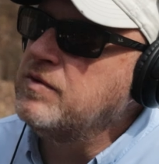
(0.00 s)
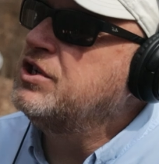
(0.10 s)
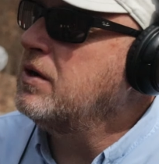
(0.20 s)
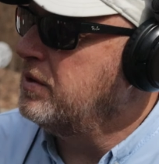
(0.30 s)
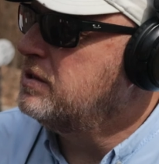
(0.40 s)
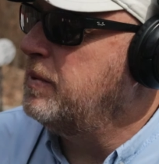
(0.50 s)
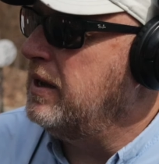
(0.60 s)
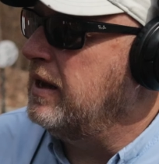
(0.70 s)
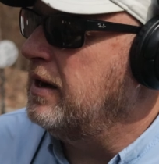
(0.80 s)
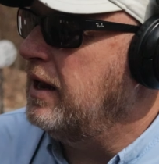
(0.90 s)
generally
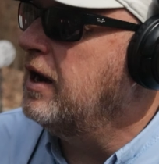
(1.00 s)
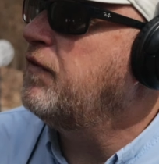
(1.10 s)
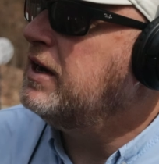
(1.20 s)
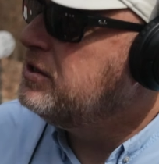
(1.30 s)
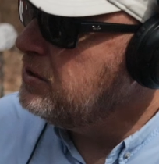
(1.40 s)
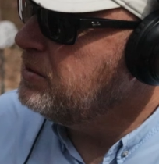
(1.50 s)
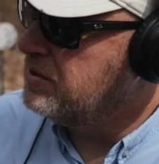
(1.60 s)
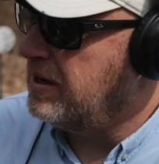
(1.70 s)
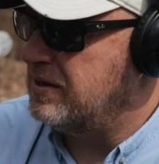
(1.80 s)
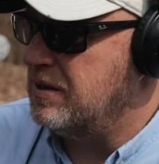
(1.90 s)
speaking. And if I do
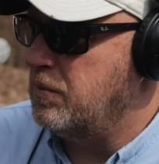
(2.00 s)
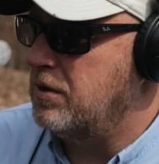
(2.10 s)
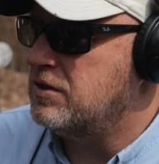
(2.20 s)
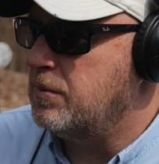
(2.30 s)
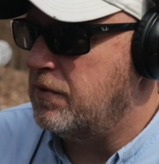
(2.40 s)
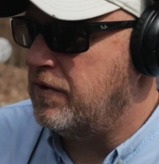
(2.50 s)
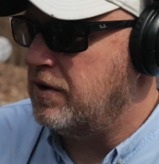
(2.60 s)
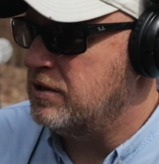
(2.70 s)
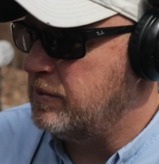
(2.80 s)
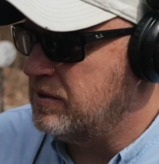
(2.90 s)
set it somewhere
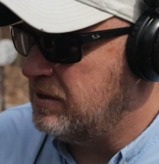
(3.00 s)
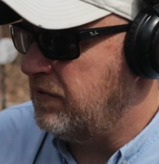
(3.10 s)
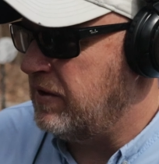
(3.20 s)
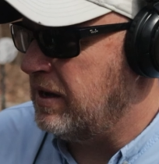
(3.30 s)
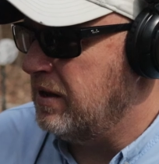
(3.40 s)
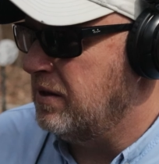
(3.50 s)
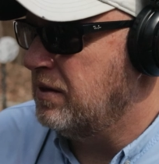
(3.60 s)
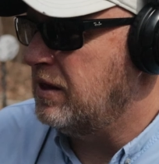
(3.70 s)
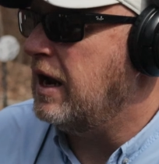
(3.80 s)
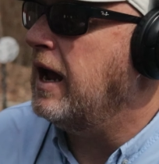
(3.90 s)
very specific
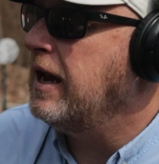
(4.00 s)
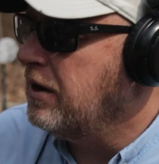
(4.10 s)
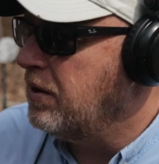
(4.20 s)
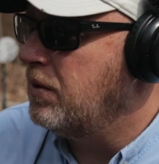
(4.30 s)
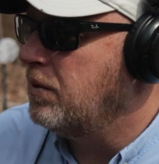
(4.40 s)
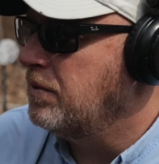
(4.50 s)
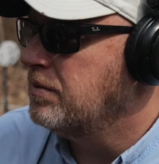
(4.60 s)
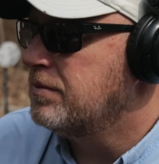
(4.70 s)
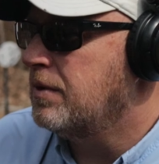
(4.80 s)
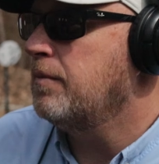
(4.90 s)
that I know,
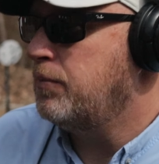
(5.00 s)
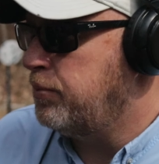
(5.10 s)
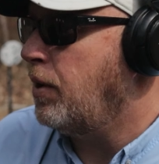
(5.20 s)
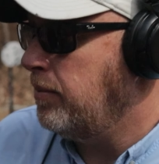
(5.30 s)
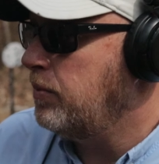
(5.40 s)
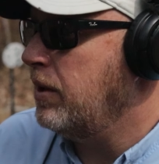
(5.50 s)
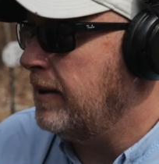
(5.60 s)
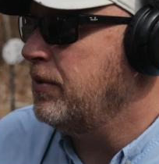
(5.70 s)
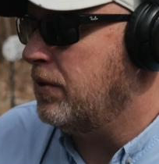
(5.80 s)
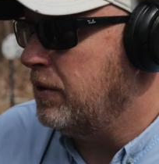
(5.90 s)
probably
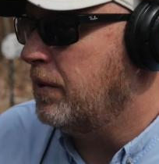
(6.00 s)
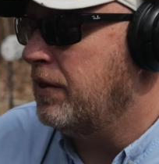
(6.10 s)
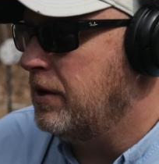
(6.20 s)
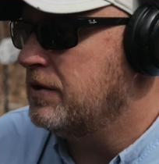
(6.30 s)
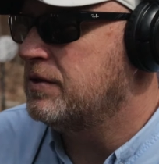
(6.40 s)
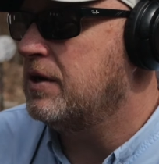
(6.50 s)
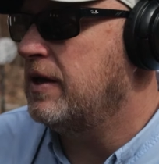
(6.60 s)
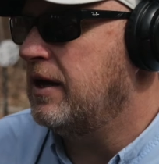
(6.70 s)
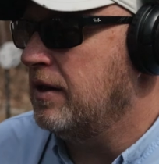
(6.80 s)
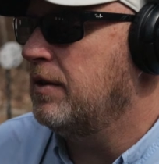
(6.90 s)
I'm the only one that knows it's there,
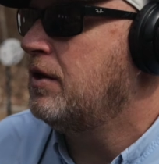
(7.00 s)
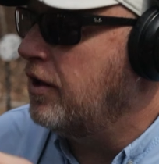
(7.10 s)
like the